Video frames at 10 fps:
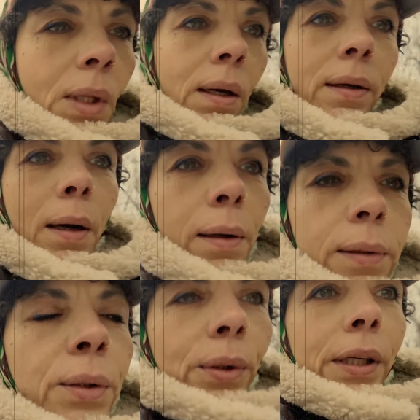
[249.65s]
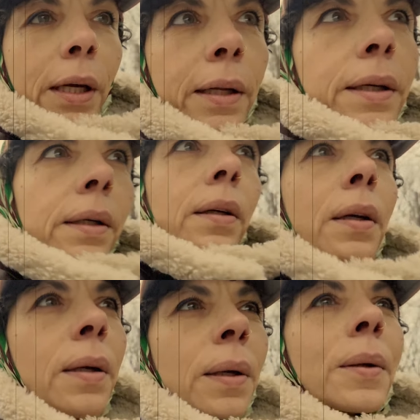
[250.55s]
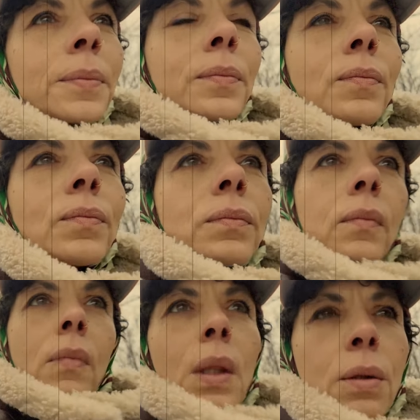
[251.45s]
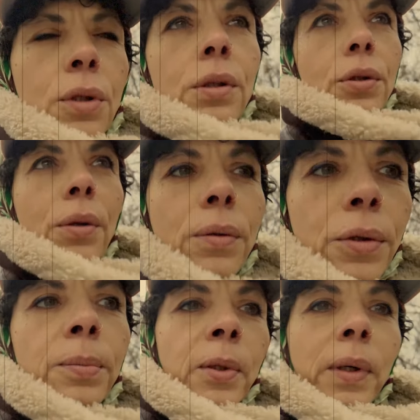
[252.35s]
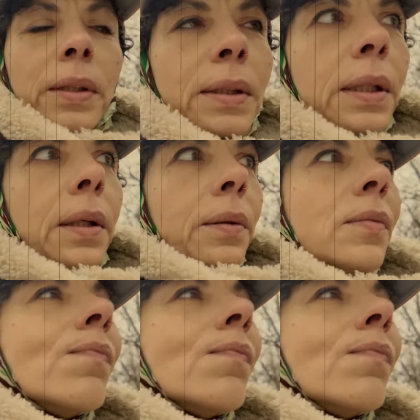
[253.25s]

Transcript: I got an organic ginger turmeric tea,